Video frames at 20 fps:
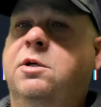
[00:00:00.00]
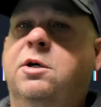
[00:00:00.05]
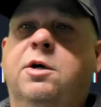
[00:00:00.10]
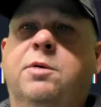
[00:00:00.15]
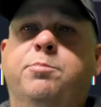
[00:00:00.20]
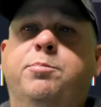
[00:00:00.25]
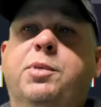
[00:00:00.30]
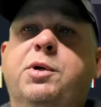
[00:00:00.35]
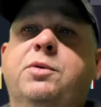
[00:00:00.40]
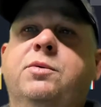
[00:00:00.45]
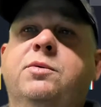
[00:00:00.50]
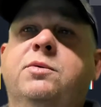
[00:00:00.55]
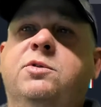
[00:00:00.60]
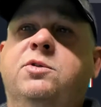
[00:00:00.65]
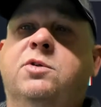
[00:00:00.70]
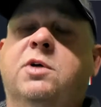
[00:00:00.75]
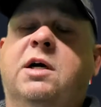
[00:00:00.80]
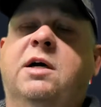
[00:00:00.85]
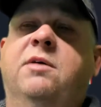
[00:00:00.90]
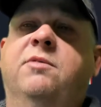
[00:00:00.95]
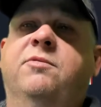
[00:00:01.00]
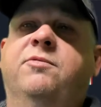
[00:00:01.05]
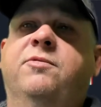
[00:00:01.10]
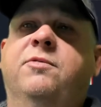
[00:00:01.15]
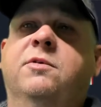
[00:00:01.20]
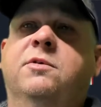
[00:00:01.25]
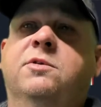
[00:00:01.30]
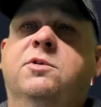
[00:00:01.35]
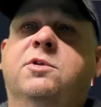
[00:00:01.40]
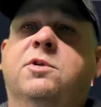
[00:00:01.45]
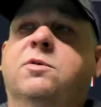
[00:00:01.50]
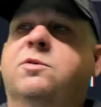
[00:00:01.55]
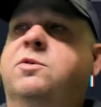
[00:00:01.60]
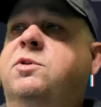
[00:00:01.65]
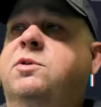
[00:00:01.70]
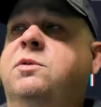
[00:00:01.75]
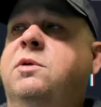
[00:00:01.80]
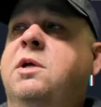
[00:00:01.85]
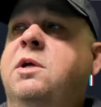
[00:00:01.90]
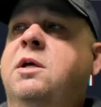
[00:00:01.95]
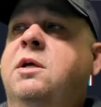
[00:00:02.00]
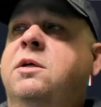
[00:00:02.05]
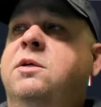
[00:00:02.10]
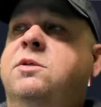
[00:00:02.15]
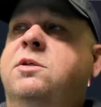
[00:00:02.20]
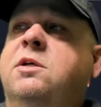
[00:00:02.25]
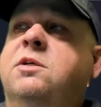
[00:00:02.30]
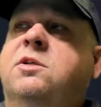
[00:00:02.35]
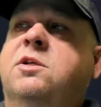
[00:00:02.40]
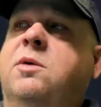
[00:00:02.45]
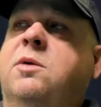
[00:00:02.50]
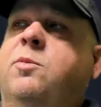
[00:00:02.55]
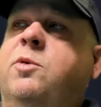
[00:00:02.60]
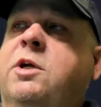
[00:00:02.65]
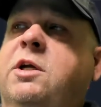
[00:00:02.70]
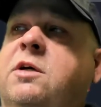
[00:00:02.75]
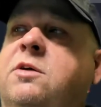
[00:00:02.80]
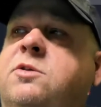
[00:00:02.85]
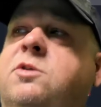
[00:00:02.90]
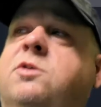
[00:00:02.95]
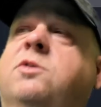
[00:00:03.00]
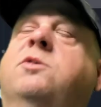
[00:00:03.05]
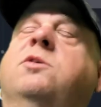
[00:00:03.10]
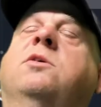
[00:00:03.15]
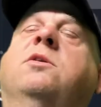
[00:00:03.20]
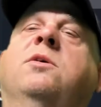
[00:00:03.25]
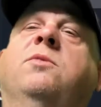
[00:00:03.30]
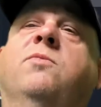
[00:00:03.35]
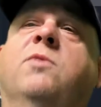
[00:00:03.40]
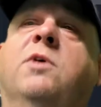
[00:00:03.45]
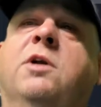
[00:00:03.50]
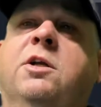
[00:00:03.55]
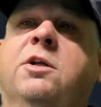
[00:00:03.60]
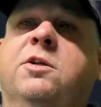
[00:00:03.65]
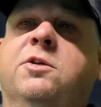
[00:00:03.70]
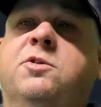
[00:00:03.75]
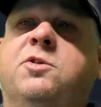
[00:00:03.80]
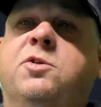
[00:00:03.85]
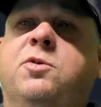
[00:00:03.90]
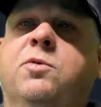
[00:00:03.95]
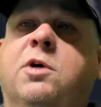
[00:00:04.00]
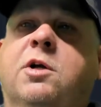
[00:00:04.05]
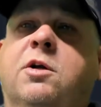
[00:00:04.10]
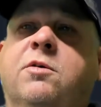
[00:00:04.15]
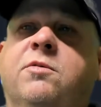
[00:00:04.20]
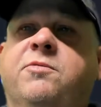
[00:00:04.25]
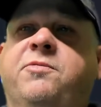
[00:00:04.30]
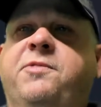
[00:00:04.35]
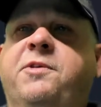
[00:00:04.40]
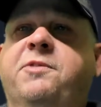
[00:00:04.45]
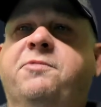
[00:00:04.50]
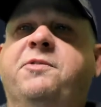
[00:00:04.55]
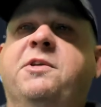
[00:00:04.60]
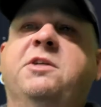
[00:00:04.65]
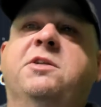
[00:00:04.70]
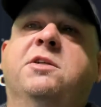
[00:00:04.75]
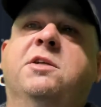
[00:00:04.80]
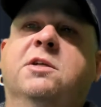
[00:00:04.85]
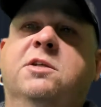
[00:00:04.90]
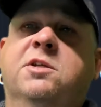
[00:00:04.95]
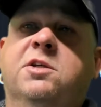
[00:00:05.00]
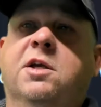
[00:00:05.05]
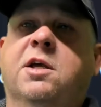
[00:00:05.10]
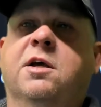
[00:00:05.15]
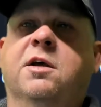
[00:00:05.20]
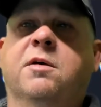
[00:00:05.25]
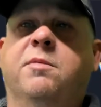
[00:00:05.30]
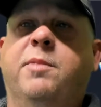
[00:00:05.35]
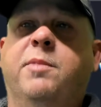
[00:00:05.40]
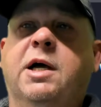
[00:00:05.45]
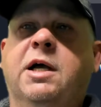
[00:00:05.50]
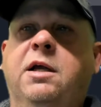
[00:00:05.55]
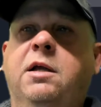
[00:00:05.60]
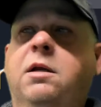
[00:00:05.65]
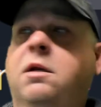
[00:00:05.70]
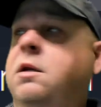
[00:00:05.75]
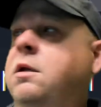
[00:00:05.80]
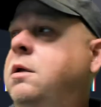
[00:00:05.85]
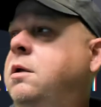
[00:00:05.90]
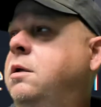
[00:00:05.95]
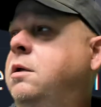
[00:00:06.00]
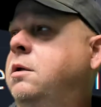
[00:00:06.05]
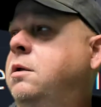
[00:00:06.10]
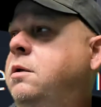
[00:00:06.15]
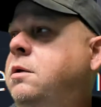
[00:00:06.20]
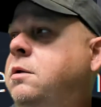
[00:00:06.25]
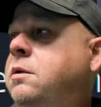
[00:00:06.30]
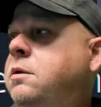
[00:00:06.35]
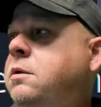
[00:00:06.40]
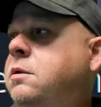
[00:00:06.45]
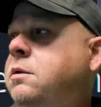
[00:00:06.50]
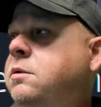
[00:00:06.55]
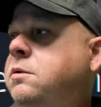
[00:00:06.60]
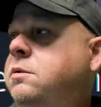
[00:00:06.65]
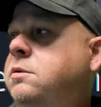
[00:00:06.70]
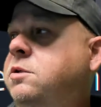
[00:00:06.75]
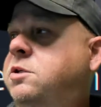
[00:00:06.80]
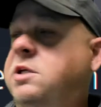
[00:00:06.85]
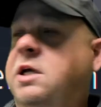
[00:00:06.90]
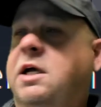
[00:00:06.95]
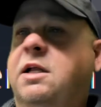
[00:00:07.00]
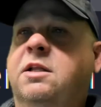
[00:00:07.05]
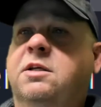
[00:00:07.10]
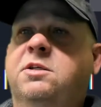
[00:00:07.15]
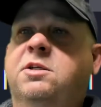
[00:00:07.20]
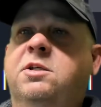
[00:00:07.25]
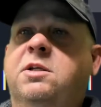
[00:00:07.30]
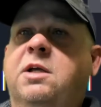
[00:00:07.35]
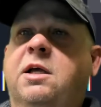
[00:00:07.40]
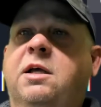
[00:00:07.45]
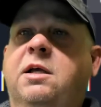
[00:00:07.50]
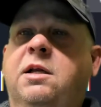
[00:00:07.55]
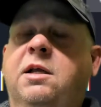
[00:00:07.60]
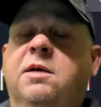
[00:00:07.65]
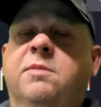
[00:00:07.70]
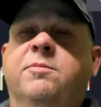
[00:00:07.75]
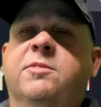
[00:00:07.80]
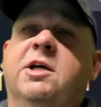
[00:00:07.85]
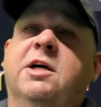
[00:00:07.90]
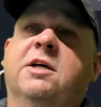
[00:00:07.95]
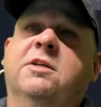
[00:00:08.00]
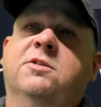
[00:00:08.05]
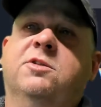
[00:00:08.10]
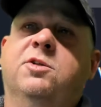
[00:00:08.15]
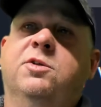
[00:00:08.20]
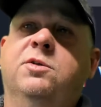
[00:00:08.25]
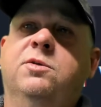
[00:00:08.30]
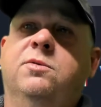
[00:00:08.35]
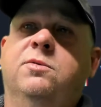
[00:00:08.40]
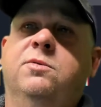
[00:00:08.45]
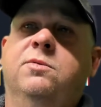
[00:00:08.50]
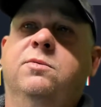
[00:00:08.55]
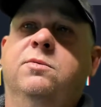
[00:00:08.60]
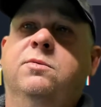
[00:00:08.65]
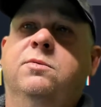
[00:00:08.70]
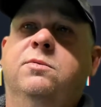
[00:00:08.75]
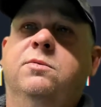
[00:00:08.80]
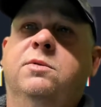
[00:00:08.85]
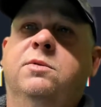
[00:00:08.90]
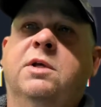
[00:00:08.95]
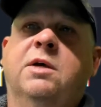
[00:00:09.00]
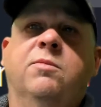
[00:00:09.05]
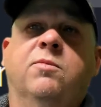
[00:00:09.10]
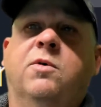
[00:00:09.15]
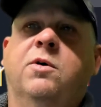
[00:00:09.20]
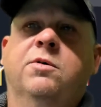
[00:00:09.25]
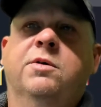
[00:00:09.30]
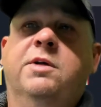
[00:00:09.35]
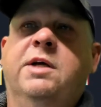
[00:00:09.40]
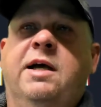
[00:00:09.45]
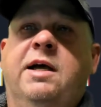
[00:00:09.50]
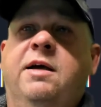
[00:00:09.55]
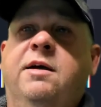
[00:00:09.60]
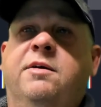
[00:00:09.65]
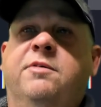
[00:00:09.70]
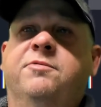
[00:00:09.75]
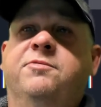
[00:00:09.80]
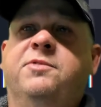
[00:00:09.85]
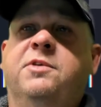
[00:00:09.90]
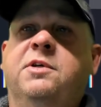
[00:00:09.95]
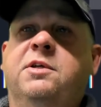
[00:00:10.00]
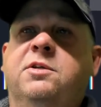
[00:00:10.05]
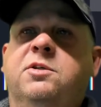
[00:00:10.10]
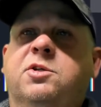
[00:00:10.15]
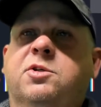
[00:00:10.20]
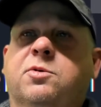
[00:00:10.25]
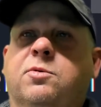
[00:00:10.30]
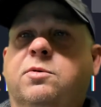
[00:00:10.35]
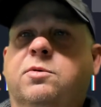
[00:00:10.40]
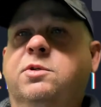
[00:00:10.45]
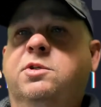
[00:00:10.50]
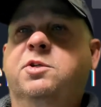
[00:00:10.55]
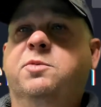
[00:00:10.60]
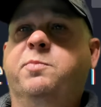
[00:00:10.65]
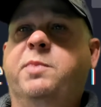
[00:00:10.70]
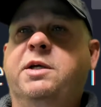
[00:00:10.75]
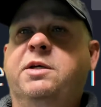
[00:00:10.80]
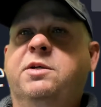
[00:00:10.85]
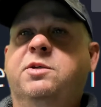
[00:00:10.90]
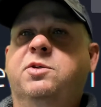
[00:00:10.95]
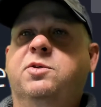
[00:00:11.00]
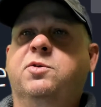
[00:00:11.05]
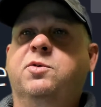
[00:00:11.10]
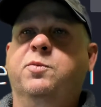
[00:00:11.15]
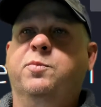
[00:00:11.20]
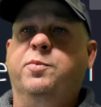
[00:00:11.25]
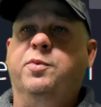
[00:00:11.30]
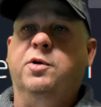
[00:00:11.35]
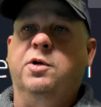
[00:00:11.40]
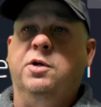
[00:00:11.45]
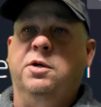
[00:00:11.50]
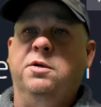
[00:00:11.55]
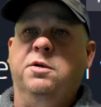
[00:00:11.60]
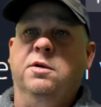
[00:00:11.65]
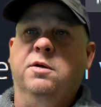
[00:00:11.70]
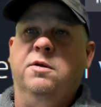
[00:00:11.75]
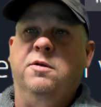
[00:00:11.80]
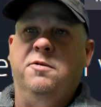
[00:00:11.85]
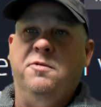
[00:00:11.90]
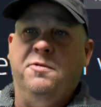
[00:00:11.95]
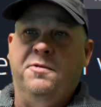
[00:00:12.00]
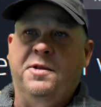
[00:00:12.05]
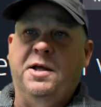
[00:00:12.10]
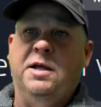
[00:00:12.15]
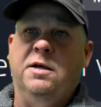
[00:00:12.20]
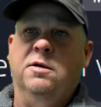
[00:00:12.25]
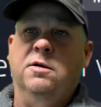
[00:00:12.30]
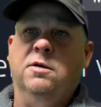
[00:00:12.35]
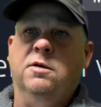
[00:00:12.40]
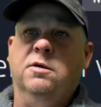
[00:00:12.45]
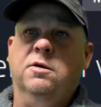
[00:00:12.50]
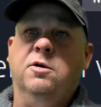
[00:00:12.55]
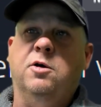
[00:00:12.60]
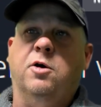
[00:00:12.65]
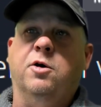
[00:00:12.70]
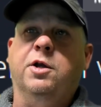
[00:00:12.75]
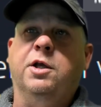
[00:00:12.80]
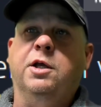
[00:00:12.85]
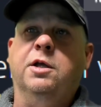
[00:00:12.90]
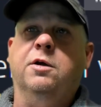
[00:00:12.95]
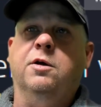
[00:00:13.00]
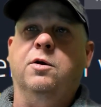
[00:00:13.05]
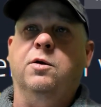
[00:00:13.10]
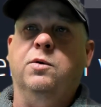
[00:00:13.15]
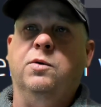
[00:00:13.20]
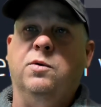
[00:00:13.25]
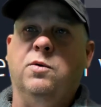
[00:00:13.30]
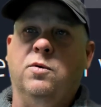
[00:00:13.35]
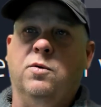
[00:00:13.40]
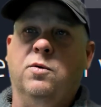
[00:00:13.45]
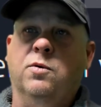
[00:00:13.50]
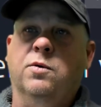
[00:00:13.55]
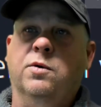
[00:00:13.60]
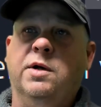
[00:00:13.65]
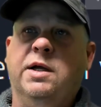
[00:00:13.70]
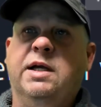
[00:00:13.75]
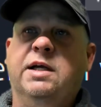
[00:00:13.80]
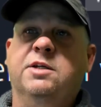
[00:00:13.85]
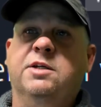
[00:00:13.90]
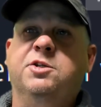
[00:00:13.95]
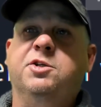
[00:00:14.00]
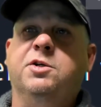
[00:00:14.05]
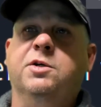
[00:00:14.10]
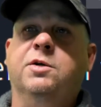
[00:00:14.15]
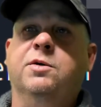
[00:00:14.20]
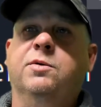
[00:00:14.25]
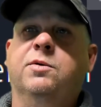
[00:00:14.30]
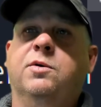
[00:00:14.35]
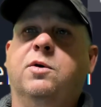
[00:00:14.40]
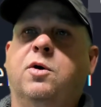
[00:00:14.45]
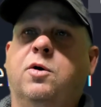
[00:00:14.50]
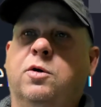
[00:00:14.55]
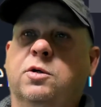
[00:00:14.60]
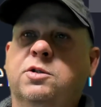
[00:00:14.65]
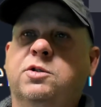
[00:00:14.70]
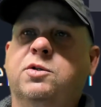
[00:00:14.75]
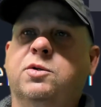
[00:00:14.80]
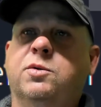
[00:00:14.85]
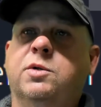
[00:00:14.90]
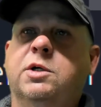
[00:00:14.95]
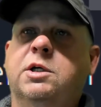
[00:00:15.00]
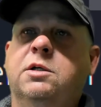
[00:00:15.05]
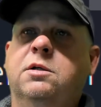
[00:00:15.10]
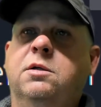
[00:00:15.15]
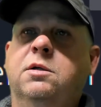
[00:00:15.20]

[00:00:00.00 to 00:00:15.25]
a boot drive. So say someone else is only running a 256 gigabyte solid state M.2, they won't have the storage space to put Theta Guardian node or Edge node onto it.